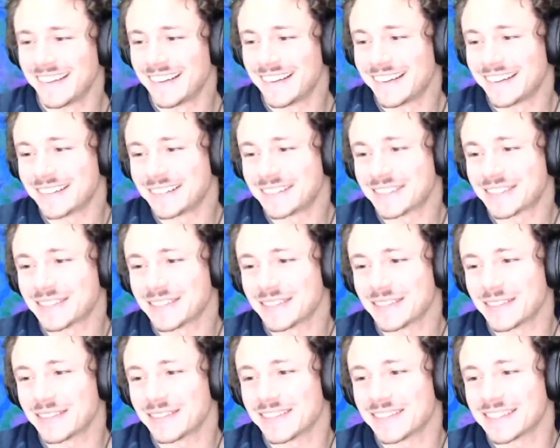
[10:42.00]
This
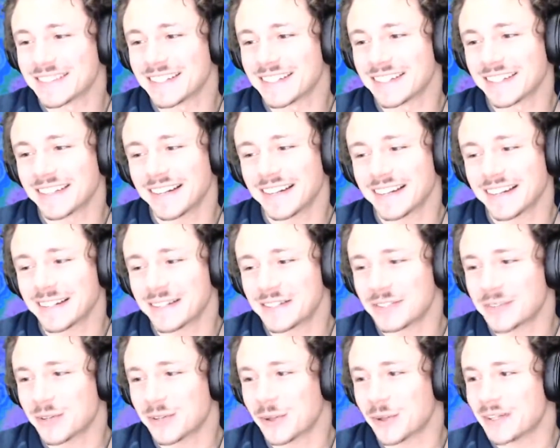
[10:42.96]
reverb is like, you gotta
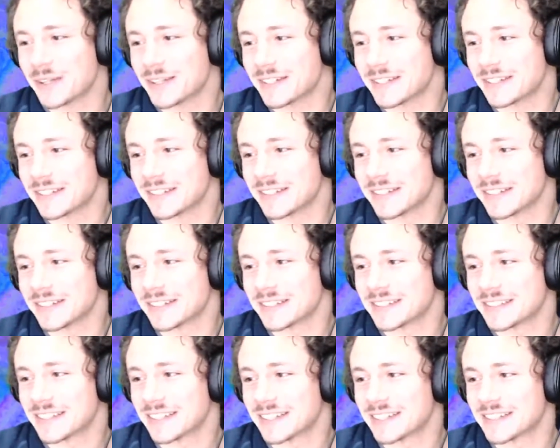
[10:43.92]
control it too.
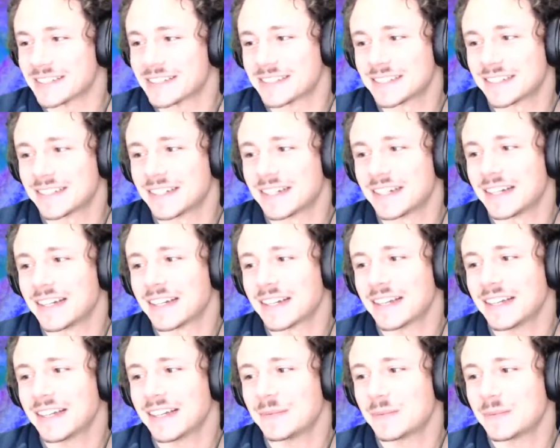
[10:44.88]
See, it's
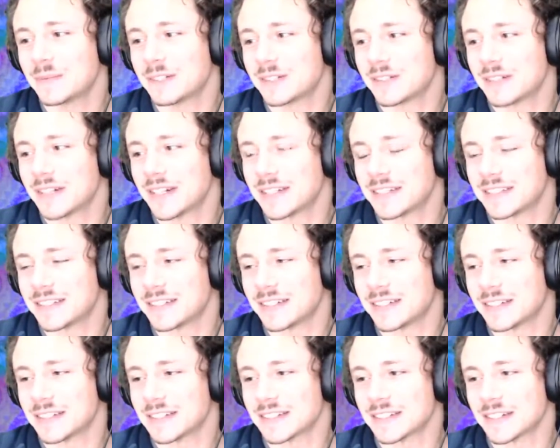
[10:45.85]
pretty crazy here.
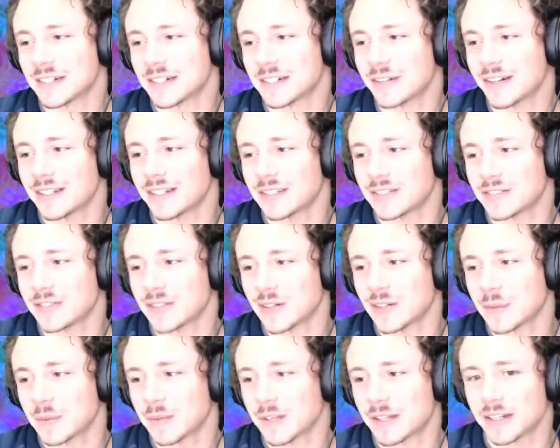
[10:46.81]
This is like a crazy
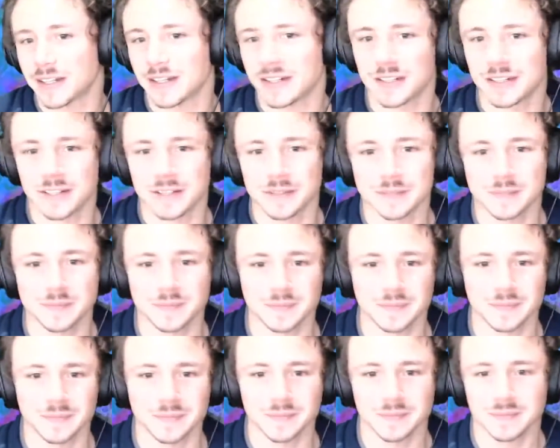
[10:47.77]
reverb that I got here.
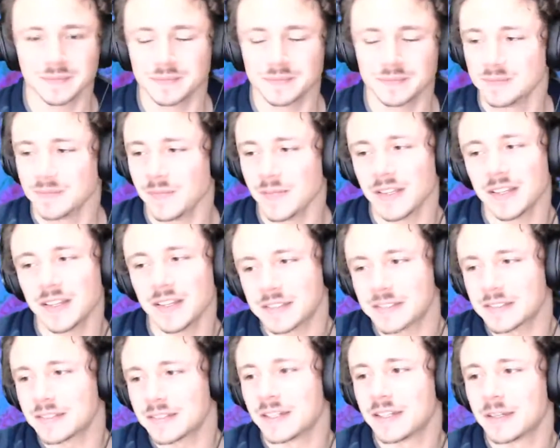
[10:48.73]

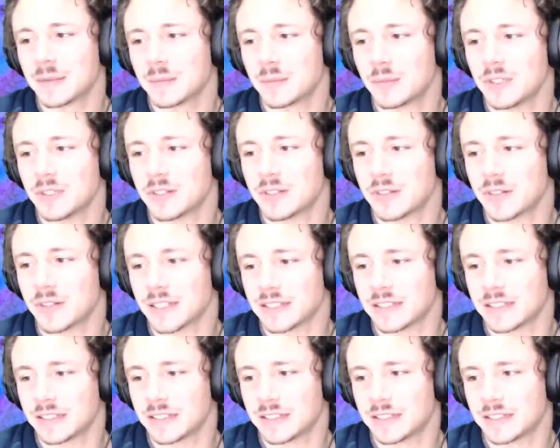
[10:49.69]
It's pretty
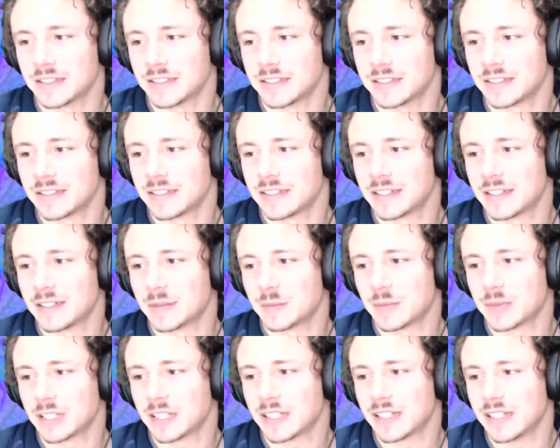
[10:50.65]
crazy,
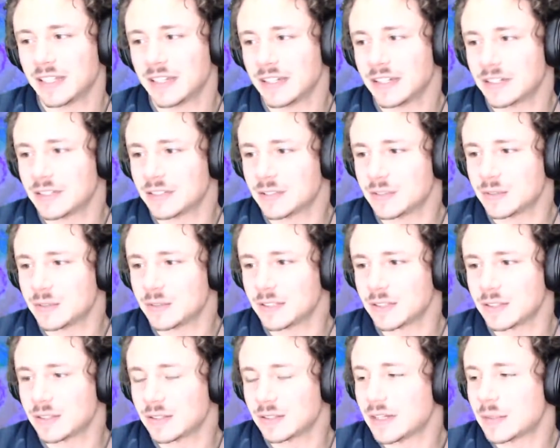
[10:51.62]
but I like it too
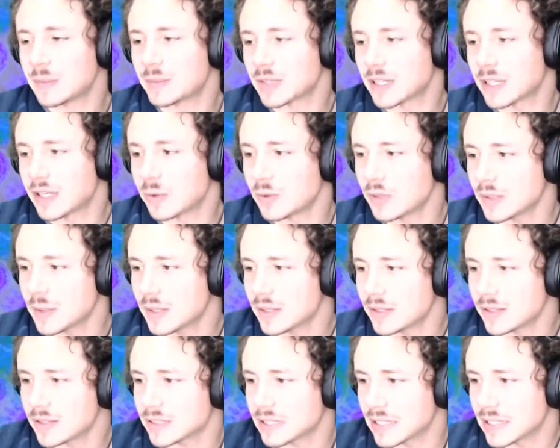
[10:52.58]
though. But I want to be
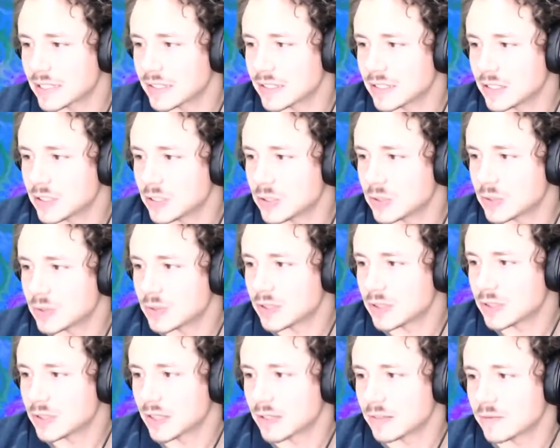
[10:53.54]
able to like know.
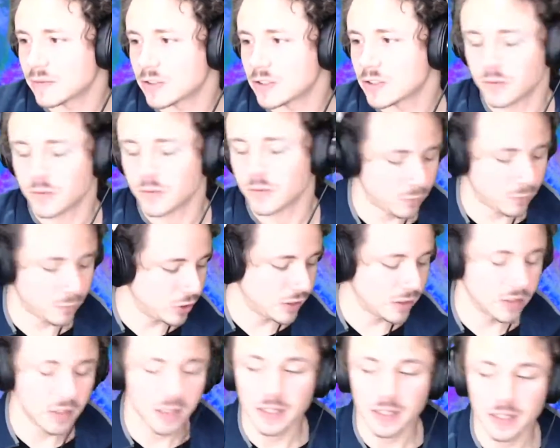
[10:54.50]
Okay, first we got
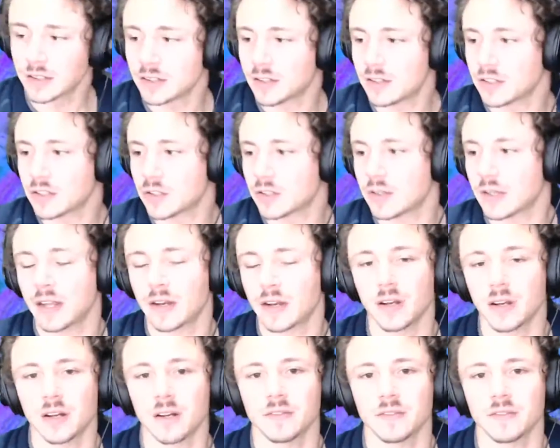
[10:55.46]
pre-delay. Turn that off.